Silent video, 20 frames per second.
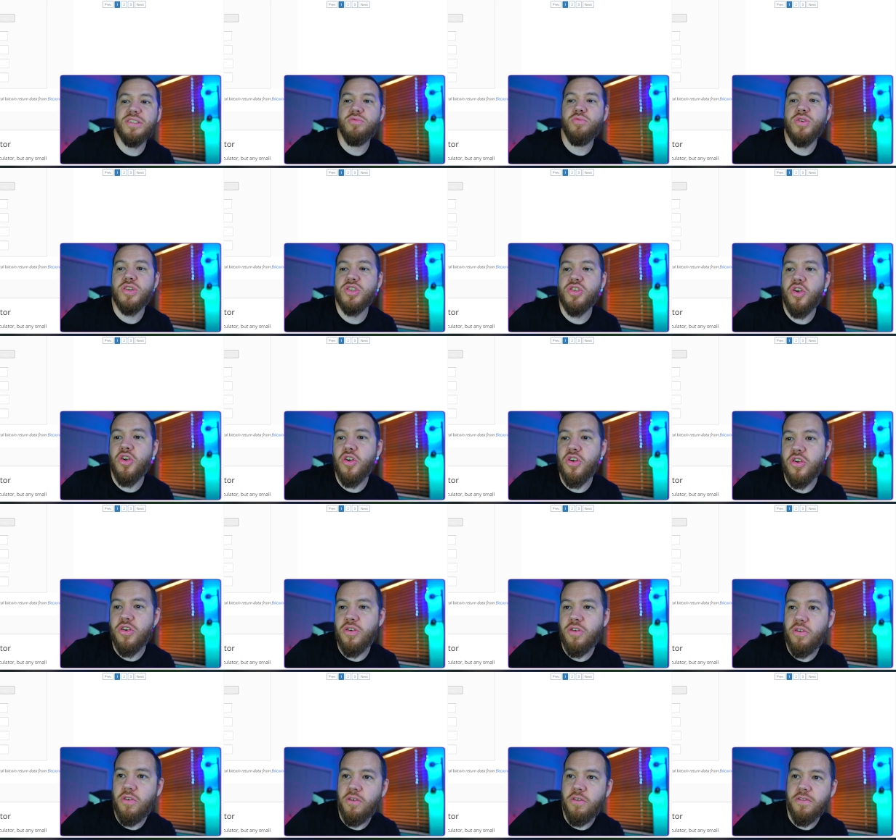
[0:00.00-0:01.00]

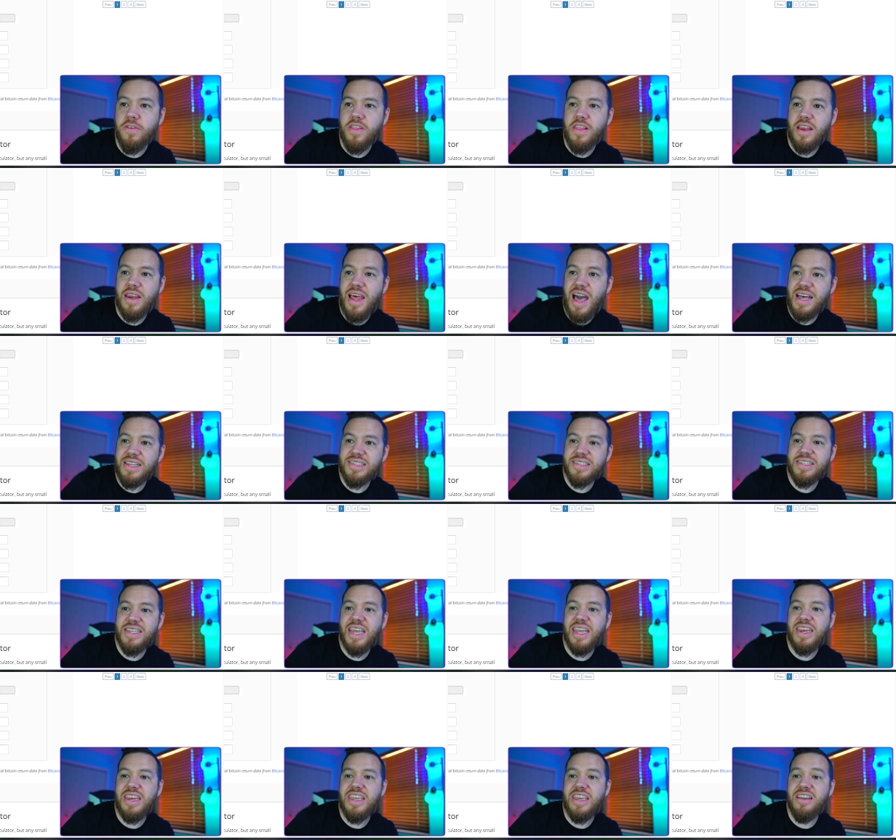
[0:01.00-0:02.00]
return over the last
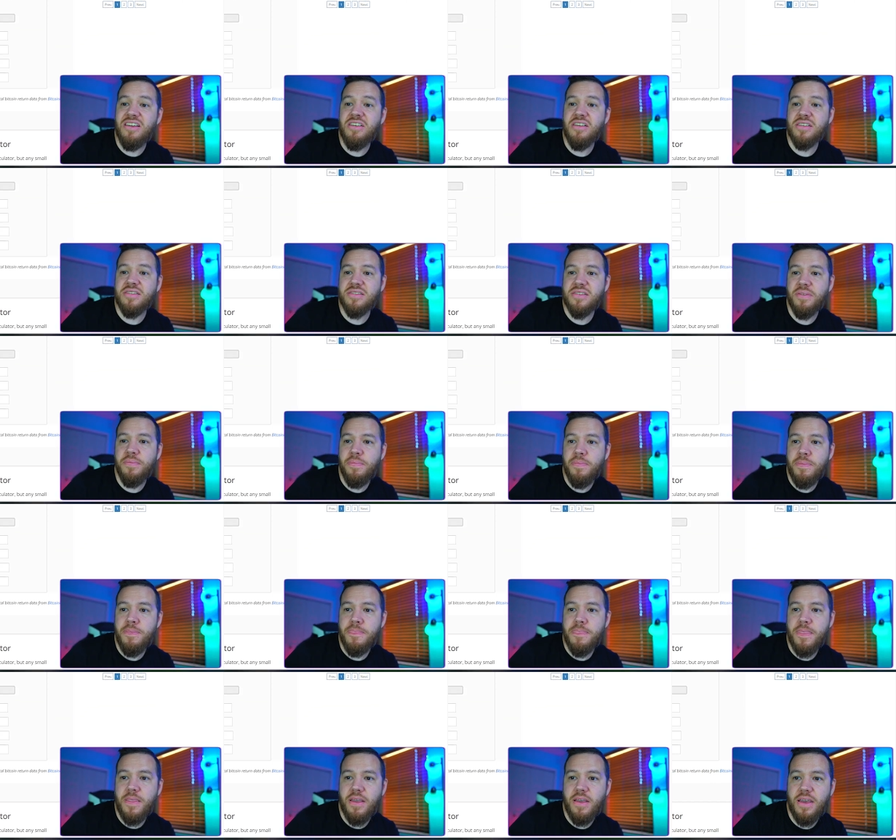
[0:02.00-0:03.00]
10 years,
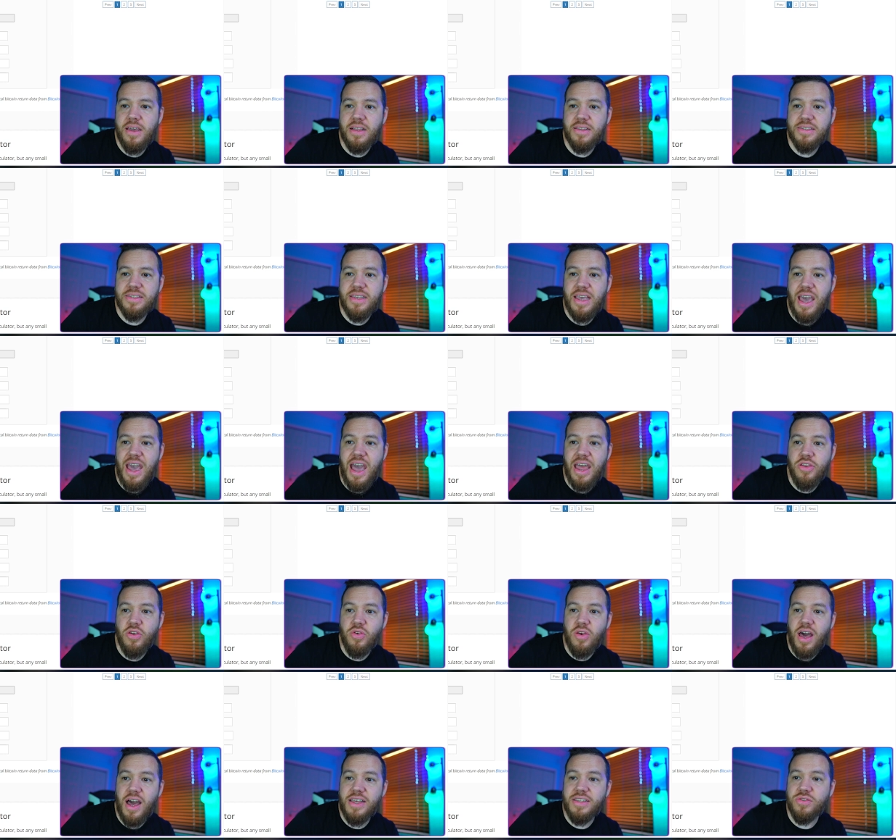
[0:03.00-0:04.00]
its
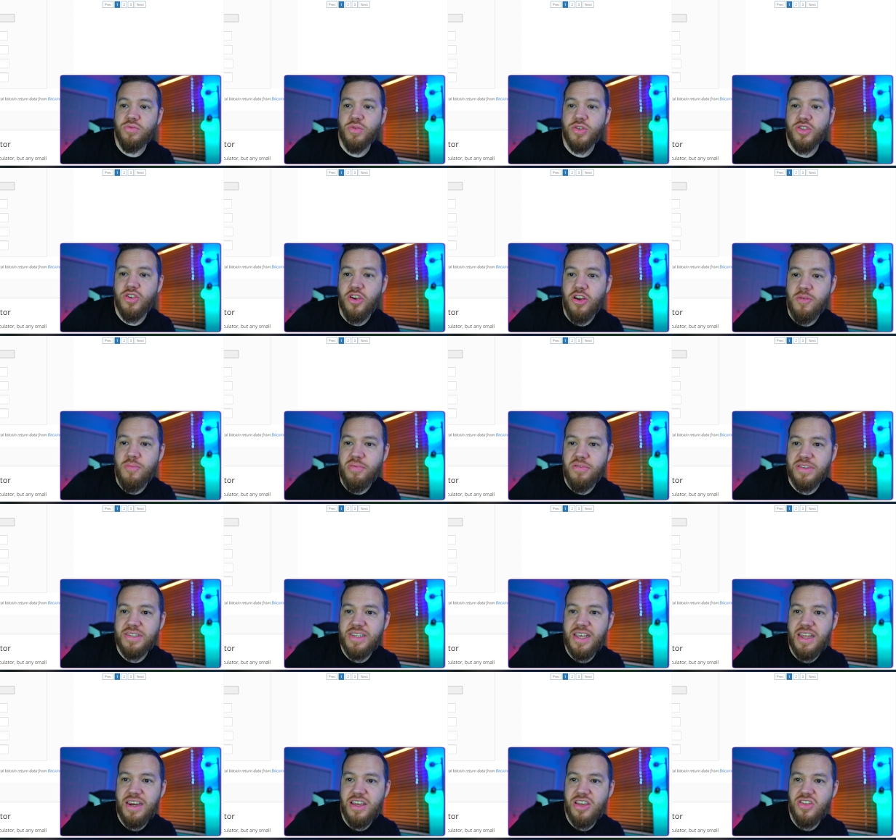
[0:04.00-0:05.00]
annualized return
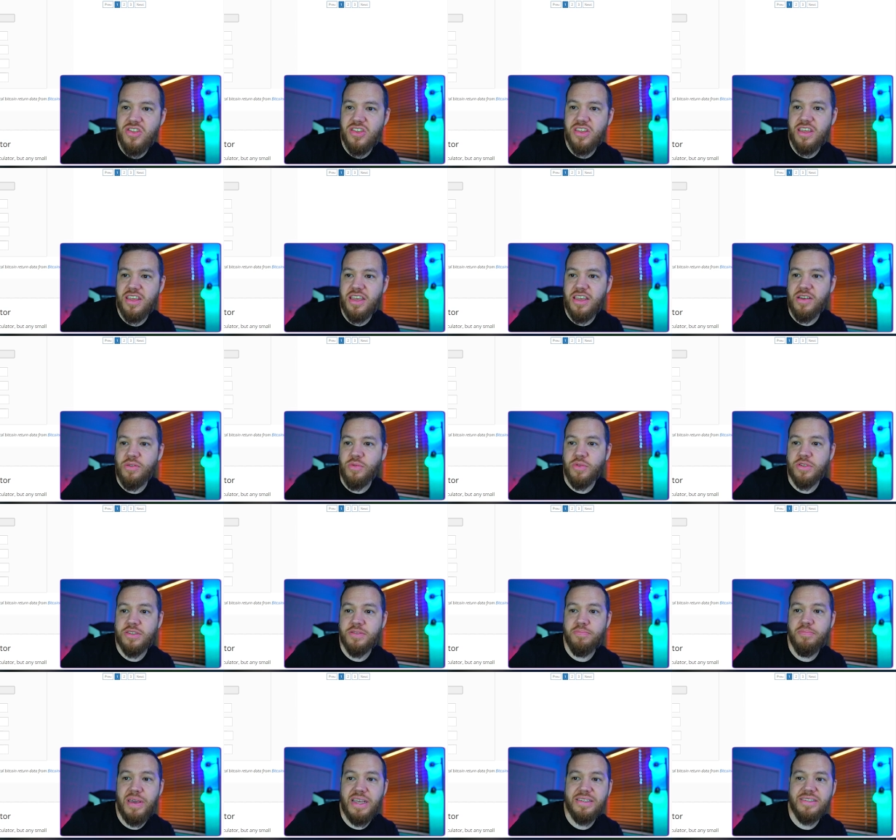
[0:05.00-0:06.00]
percentage, it was
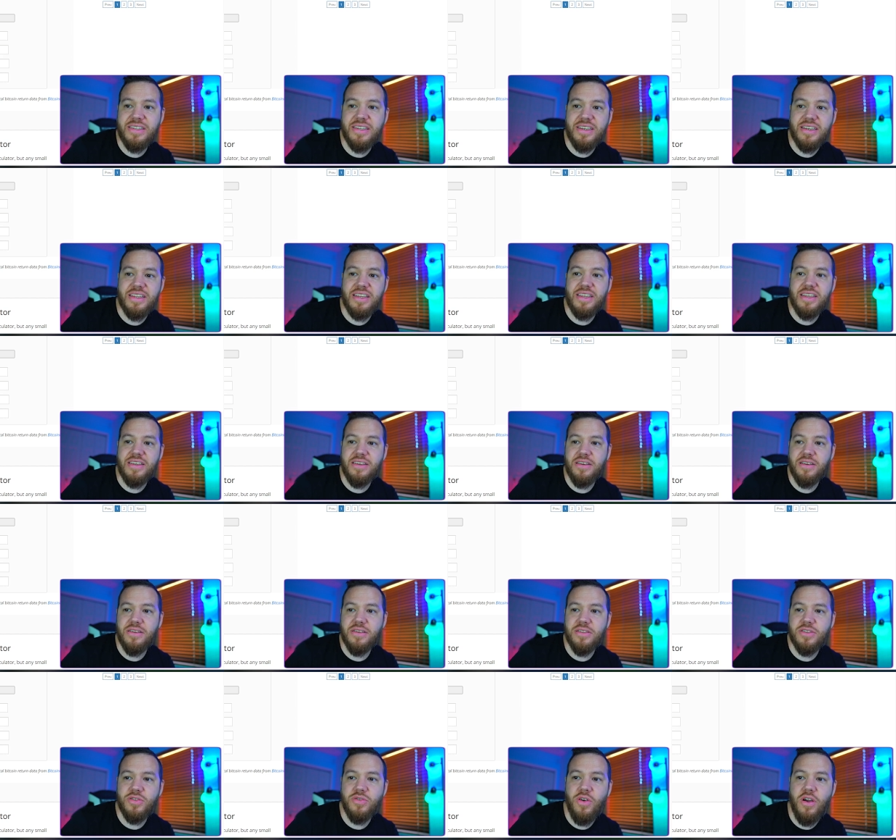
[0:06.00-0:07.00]
basically
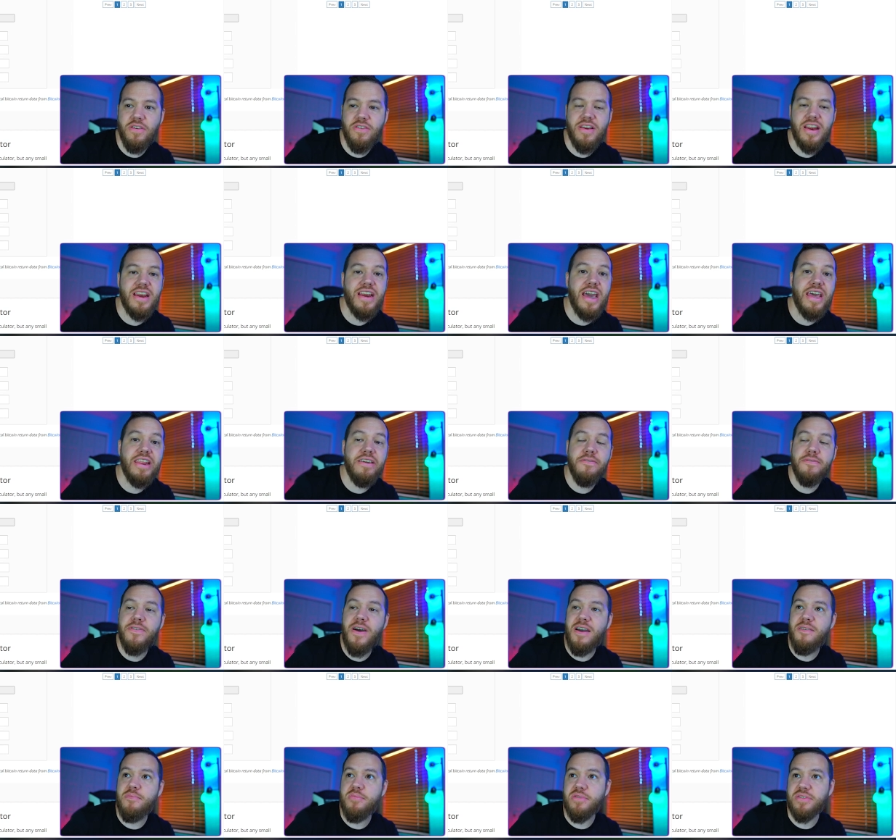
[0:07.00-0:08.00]

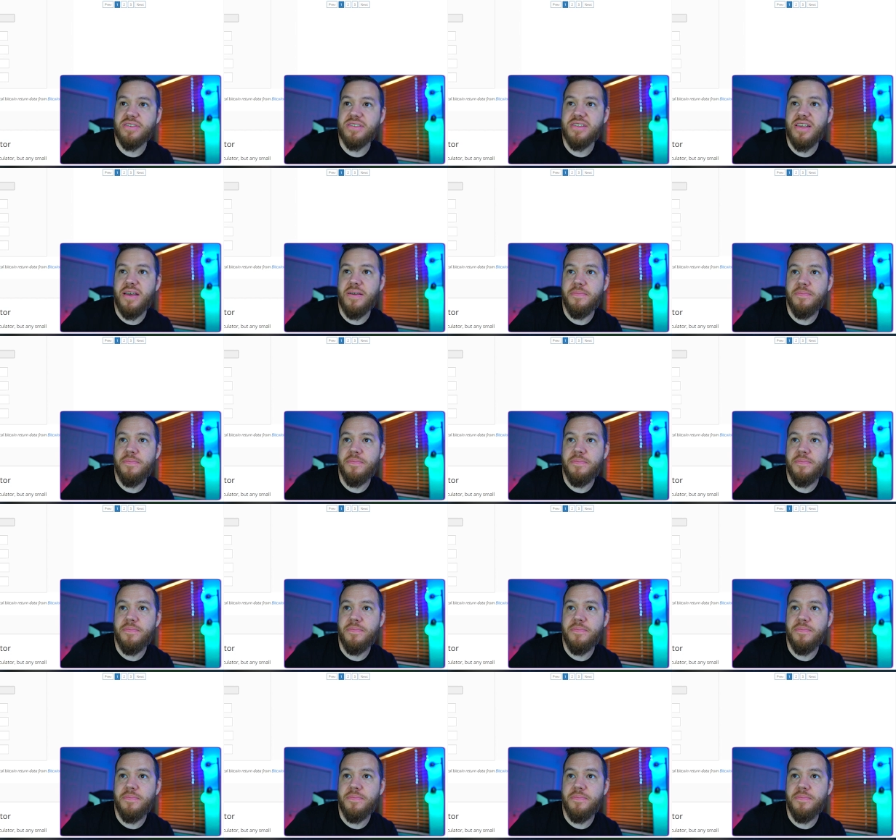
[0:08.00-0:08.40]
295%.